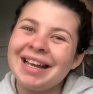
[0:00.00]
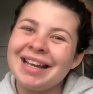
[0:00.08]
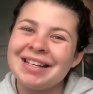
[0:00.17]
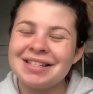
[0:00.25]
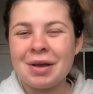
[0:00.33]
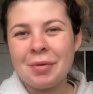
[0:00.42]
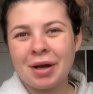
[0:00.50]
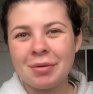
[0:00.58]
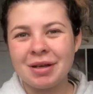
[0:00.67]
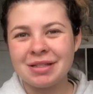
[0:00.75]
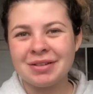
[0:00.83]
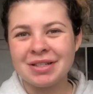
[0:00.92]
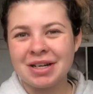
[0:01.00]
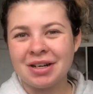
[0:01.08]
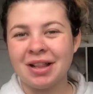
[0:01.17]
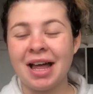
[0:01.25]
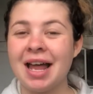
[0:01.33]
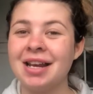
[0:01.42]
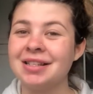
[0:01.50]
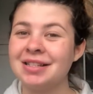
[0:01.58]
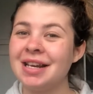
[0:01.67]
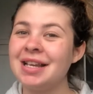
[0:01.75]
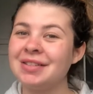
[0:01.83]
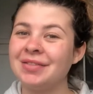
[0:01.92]
guys, welcome back to my channel and in
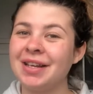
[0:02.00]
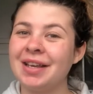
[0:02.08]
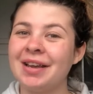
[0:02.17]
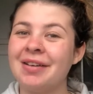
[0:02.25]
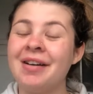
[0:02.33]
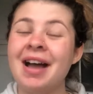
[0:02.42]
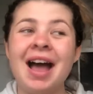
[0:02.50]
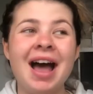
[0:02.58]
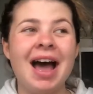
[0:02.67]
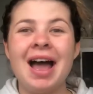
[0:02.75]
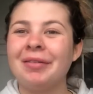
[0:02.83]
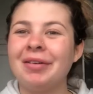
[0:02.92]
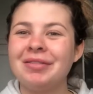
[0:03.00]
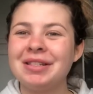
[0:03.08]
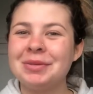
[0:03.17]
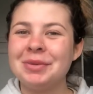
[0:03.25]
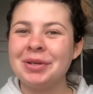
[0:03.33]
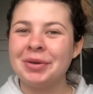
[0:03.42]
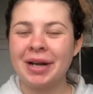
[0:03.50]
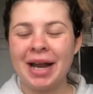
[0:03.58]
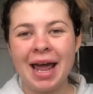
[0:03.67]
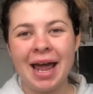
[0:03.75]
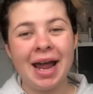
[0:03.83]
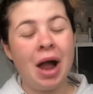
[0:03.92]
today's video I'm going to be doing
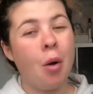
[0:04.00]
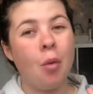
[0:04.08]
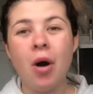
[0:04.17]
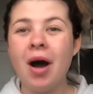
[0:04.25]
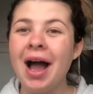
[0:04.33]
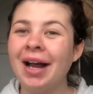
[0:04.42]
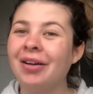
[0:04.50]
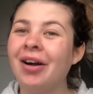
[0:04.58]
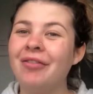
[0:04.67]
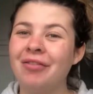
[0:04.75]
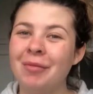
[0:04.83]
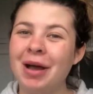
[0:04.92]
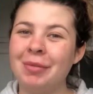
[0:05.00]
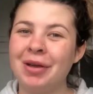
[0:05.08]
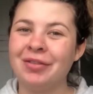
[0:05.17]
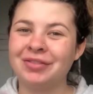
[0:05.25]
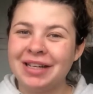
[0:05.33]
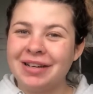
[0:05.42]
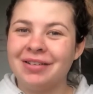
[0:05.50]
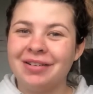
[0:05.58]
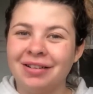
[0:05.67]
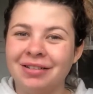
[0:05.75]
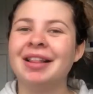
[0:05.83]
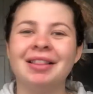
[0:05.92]
a what I got for my birthday
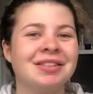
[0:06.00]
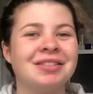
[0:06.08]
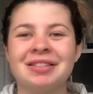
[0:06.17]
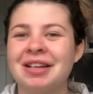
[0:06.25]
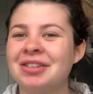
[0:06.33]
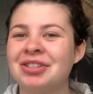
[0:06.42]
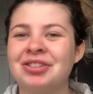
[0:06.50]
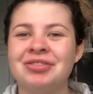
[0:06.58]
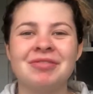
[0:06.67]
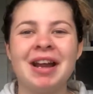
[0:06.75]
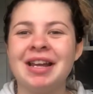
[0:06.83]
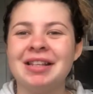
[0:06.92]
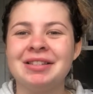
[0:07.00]
haul. Let's just get straight